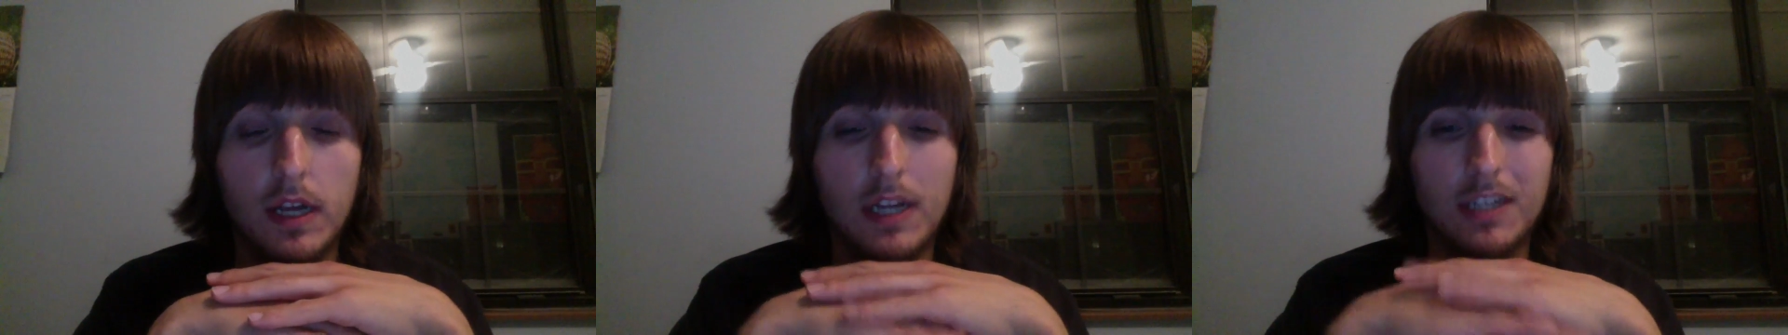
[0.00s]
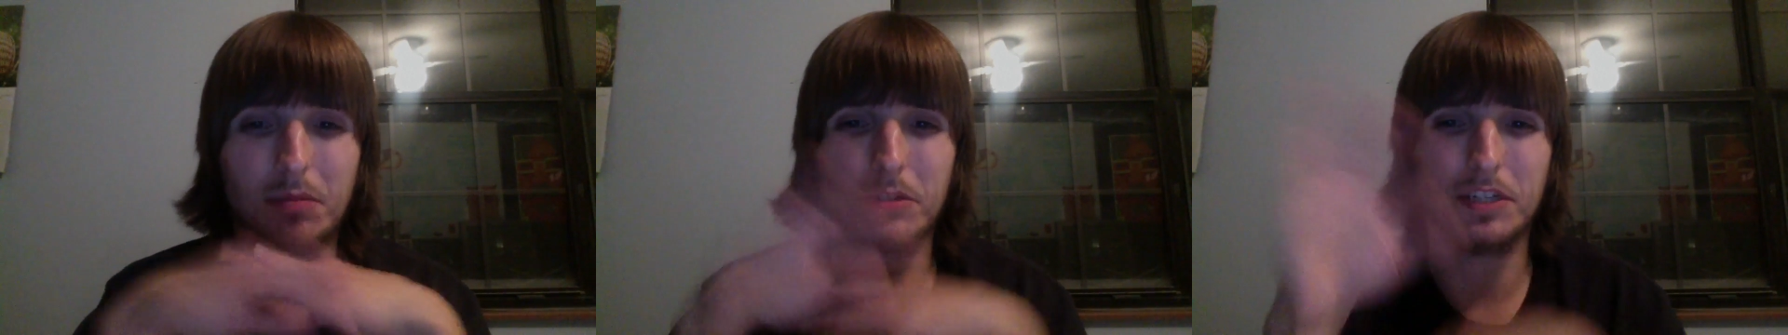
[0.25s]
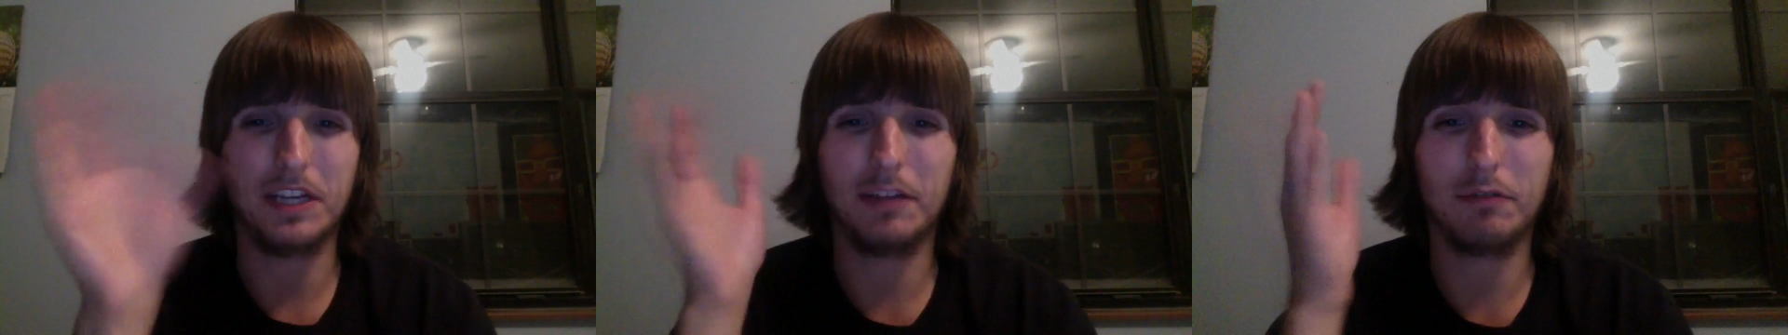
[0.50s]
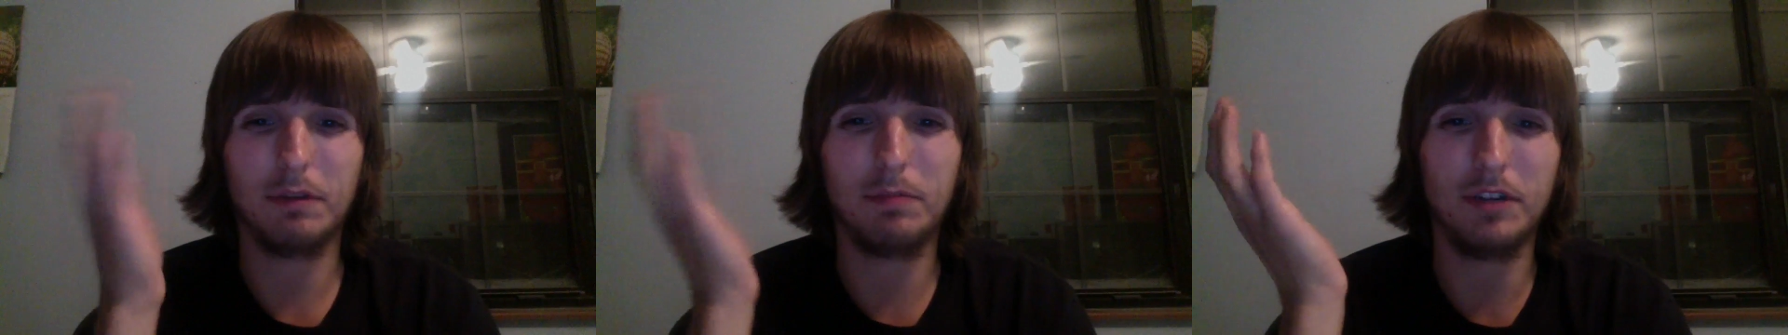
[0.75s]
Some are
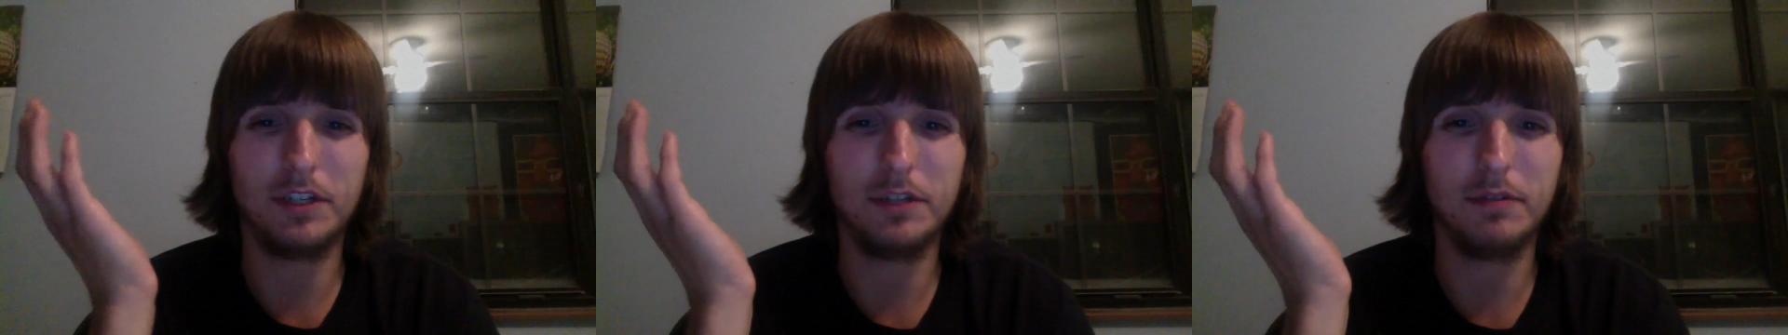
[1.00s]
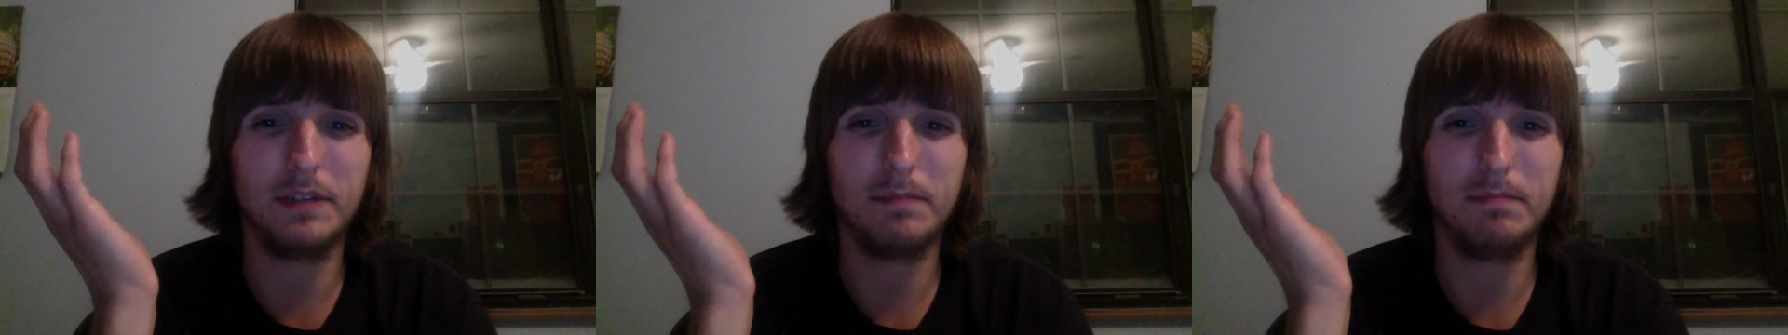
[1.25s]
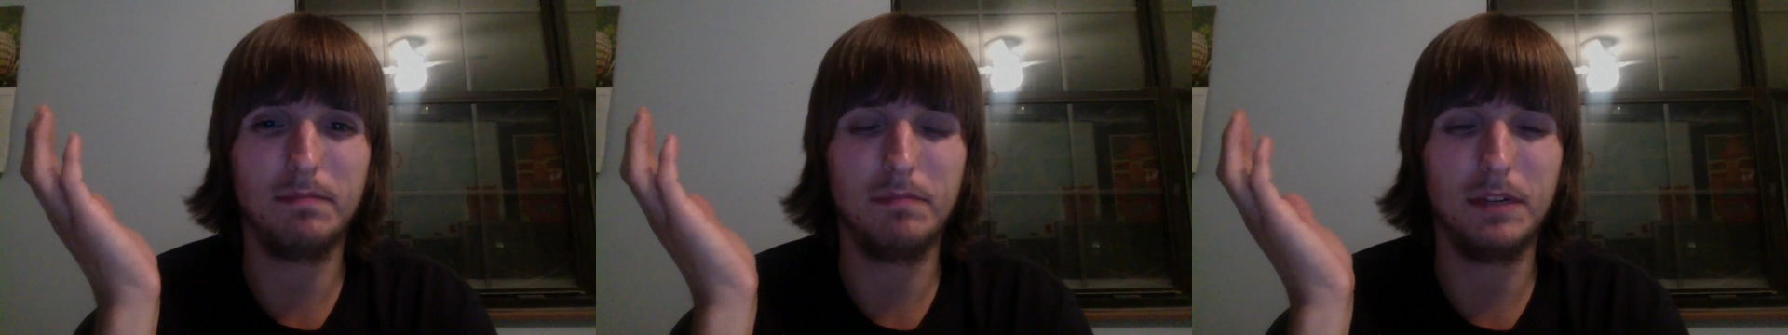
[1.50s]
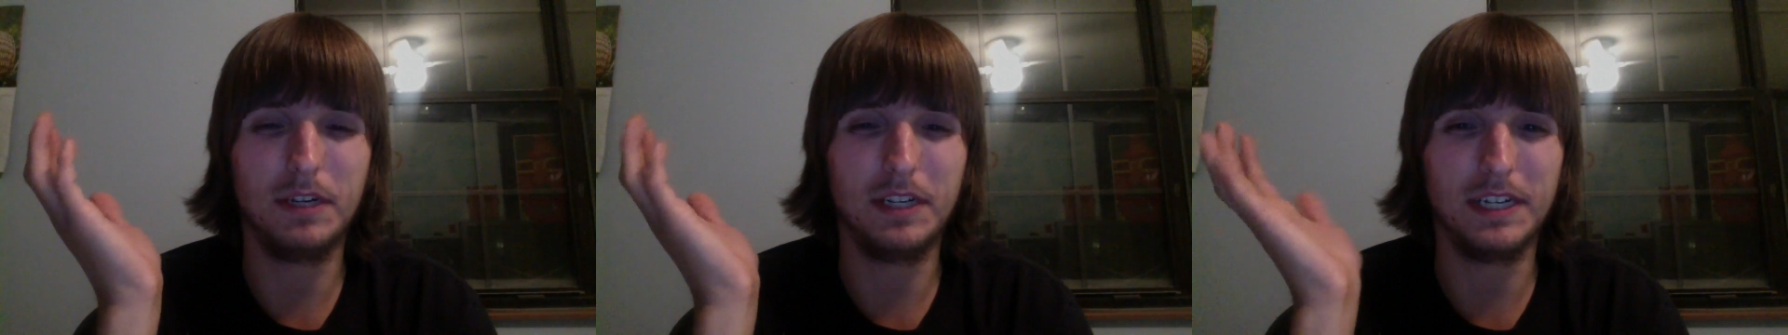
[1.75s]
saying 3.2
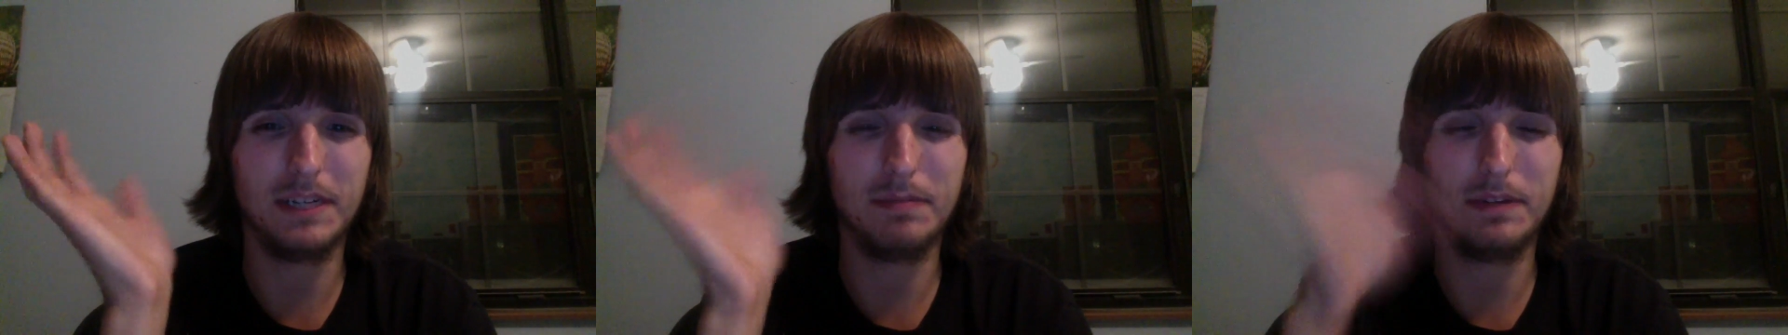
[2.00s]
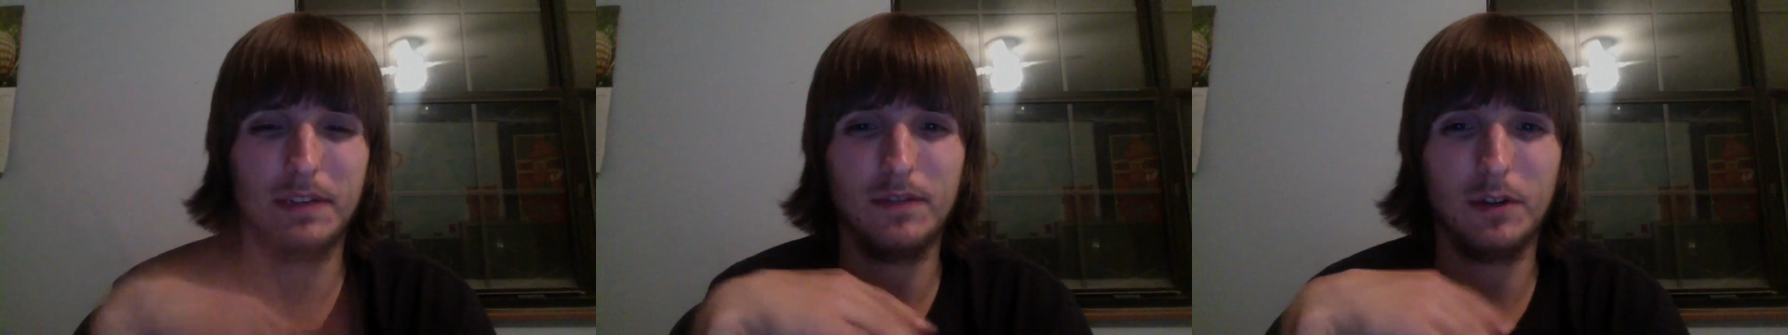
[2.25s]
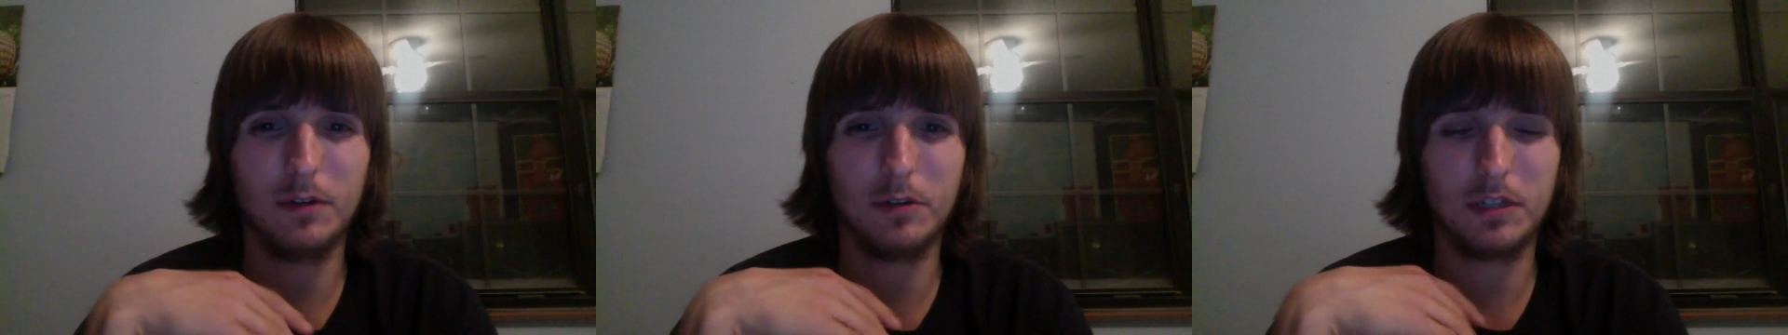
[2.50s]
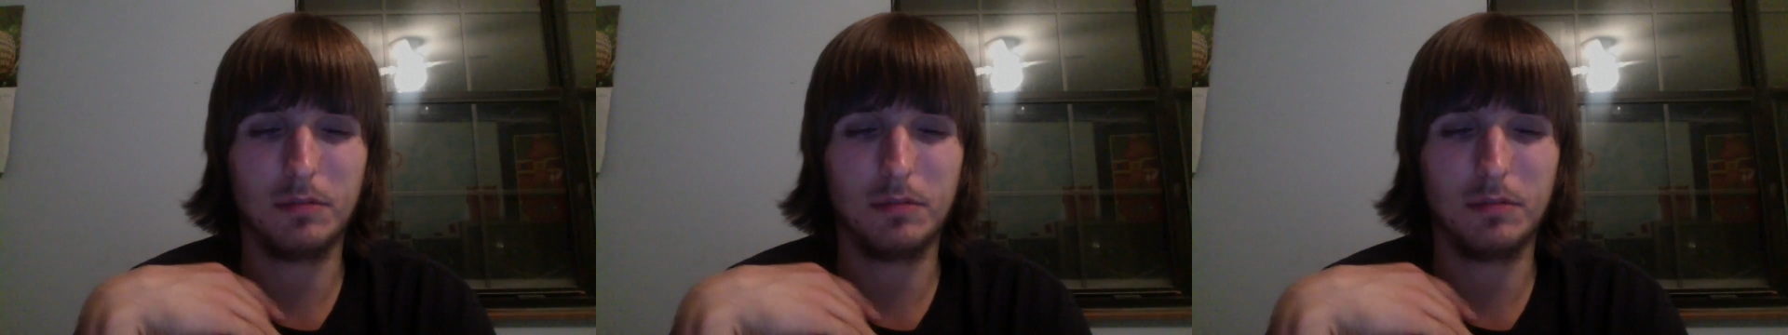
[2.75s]
million independent voters.